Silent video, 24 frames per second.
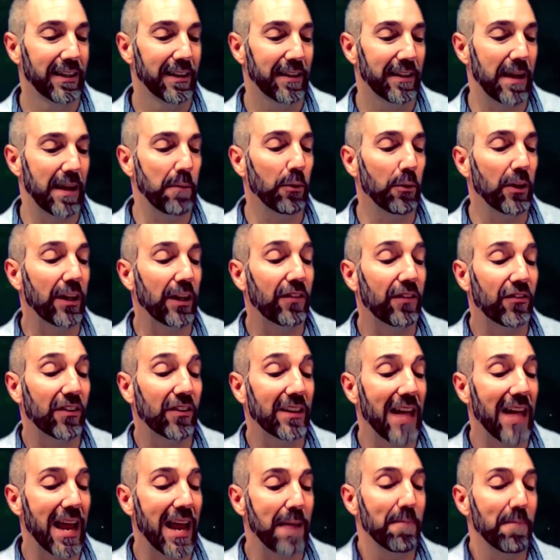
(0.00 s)
They will
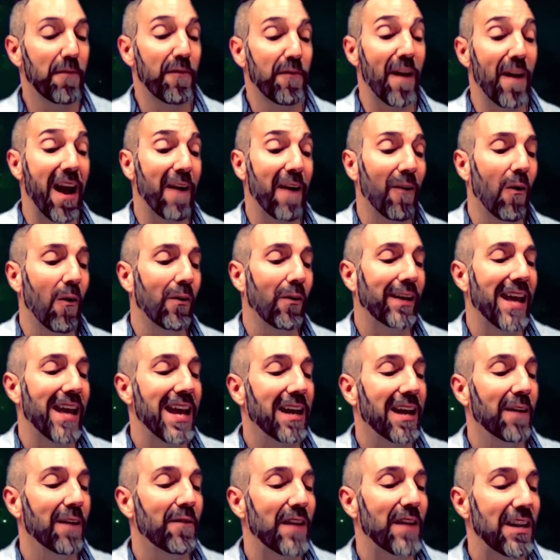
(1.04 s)
exclaim, Pharaoh,
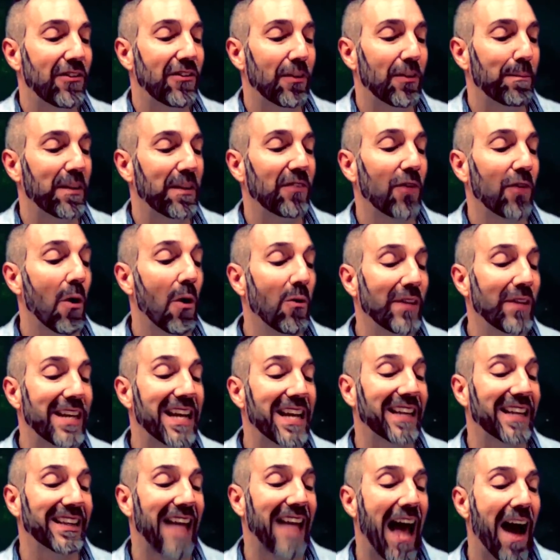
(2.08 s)
king of Egypt, is only
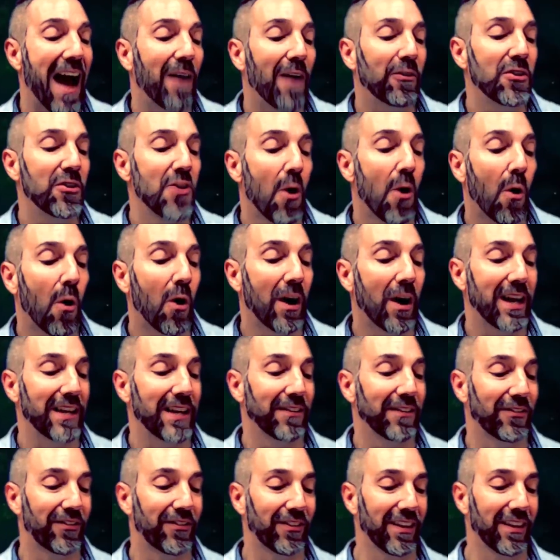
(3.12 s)
a loud
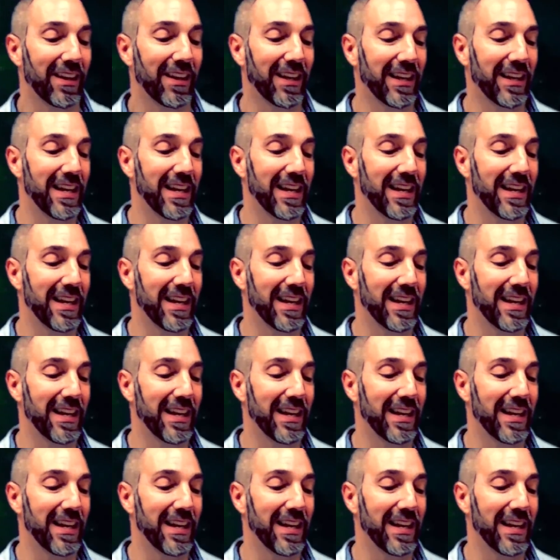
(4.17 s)
noise.